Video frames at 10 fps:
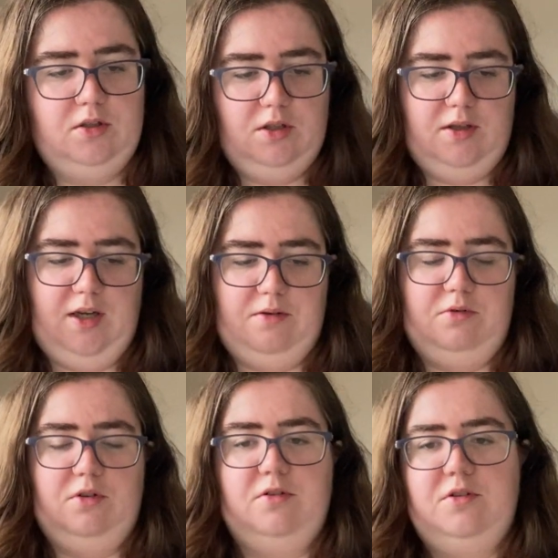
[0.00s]
And that
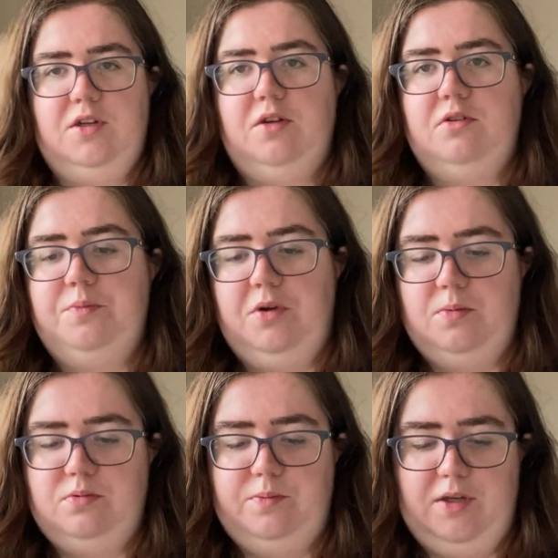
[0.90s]
one, it'll
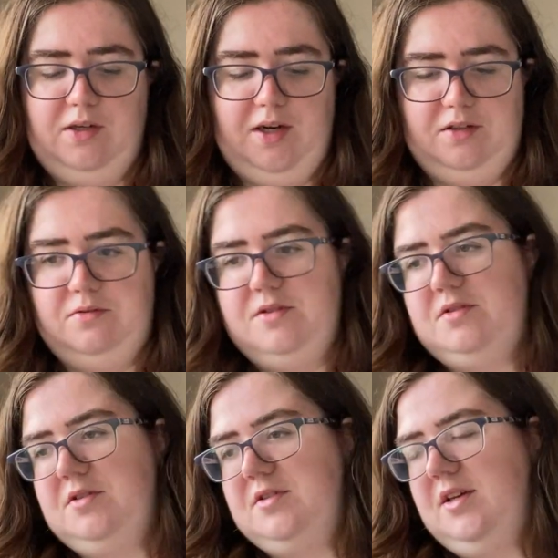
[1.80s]
probably be in next week's
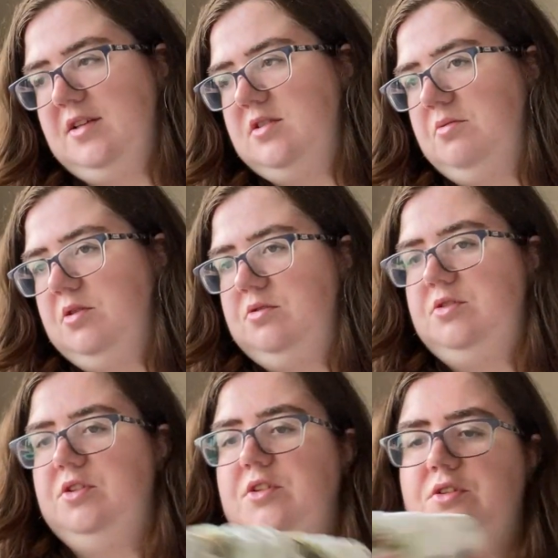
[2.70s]
because that's the one
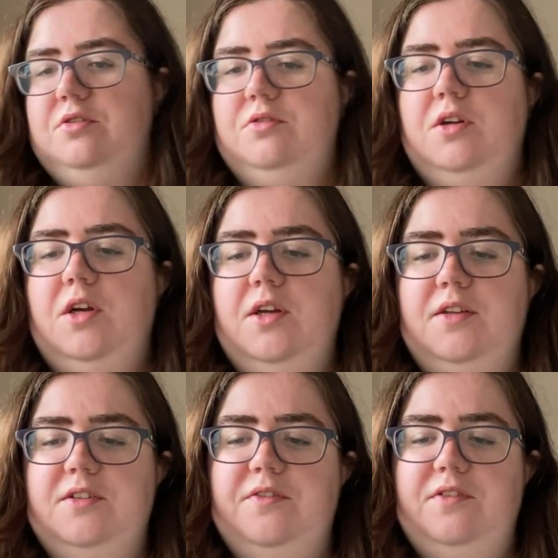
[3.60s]
to do,
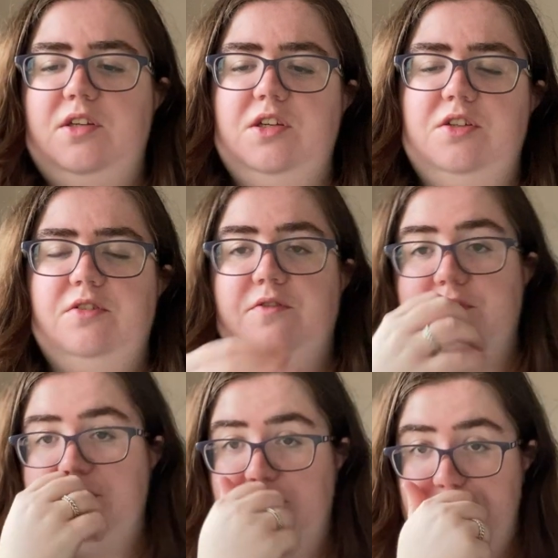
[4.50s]
finish for
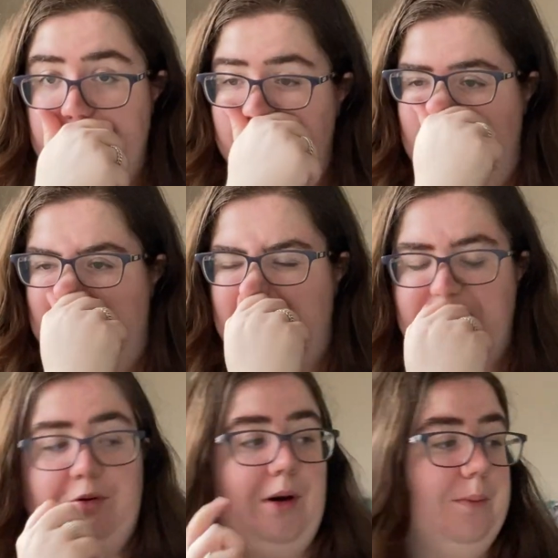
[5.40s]
some
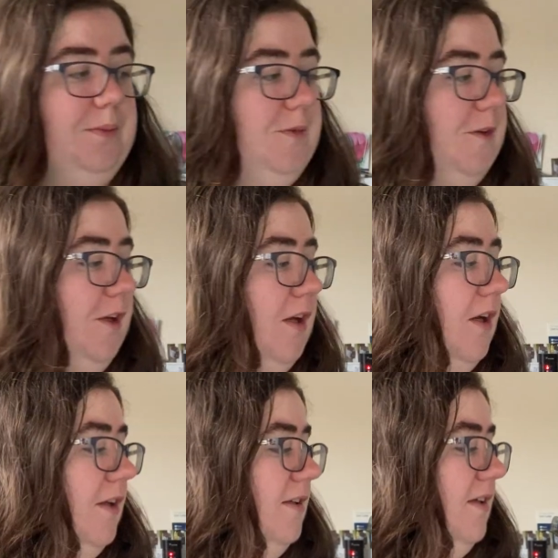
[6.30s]
prompts
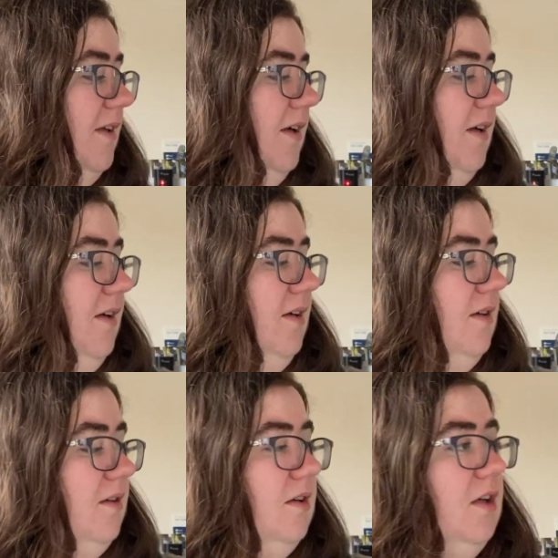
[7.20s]
to do.
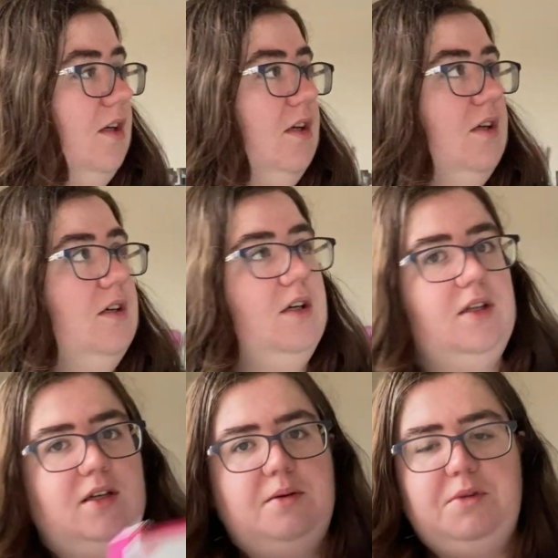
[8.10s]
And
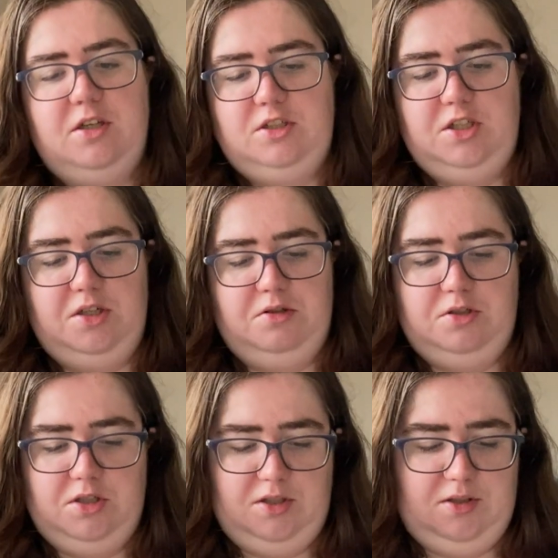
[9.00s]
then I might
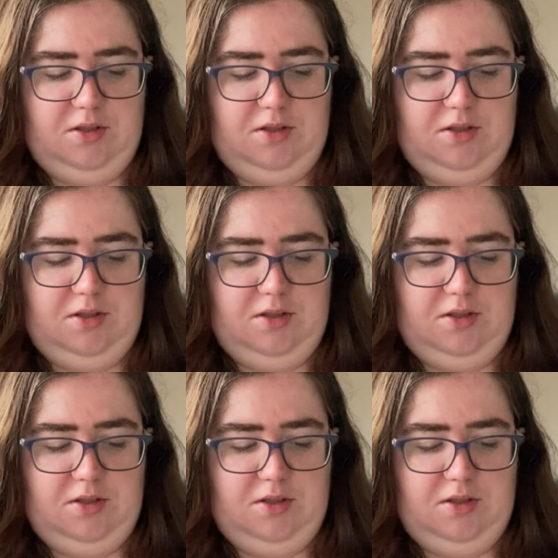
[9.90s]
change it.